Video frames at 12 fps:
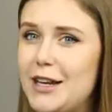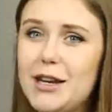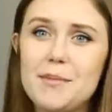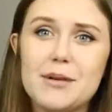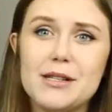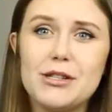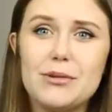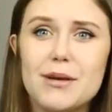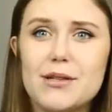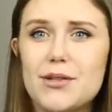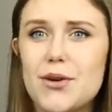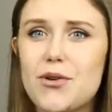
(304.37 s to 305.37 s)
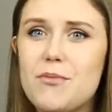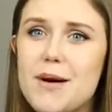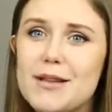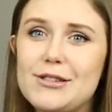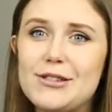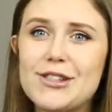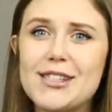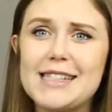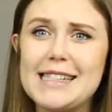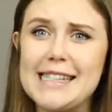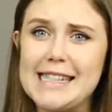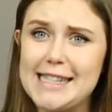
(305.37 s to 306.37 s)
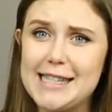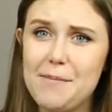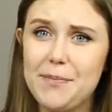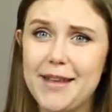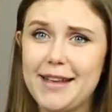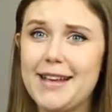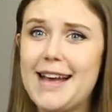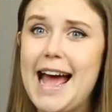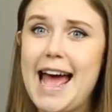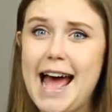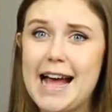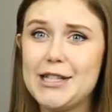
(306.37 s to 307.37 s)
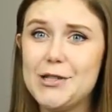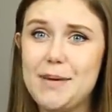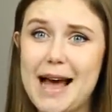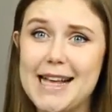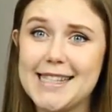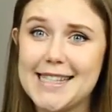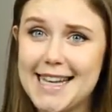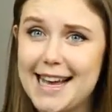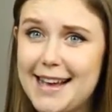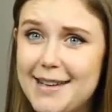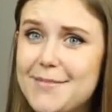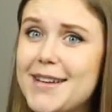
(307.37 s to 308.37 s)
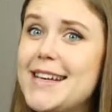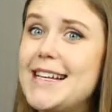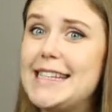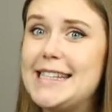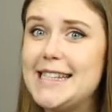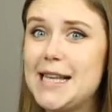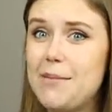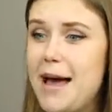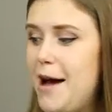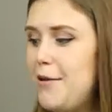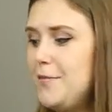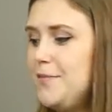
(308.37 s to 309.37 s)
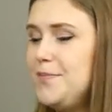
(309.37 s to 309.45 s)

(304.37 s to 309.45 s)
in numbers into my Sudoku puzzles, something. I had to pass the time somehow.